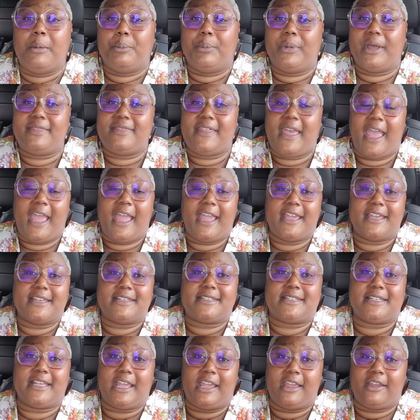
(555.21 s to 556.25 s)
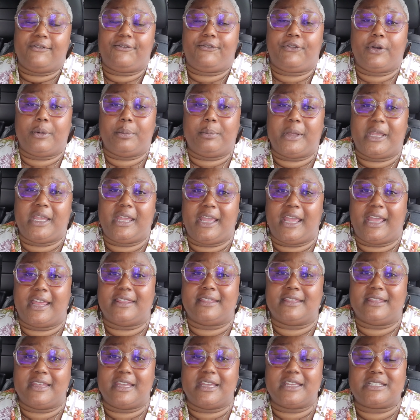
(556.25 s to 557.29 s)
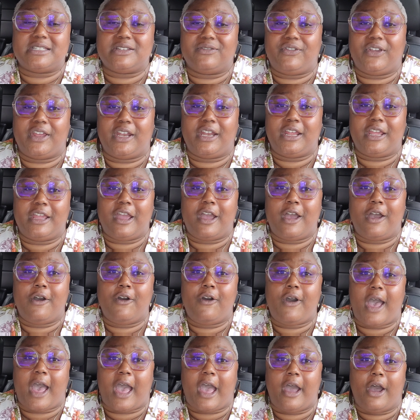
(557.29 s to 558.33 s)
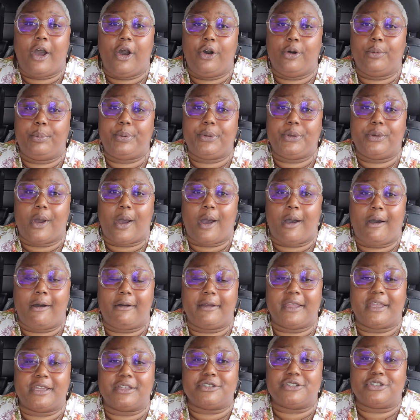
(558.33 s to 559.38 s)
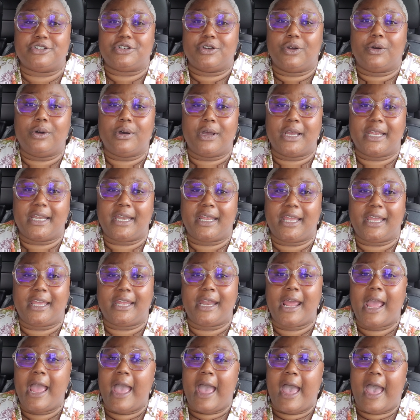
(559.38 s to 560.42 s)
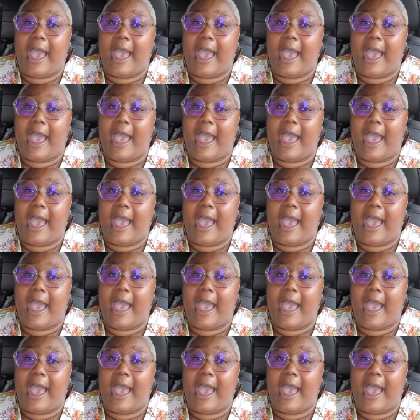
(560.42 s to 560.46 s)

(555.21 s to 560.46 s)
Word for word: But that is it for me in this video. I hope you all enjoyed it.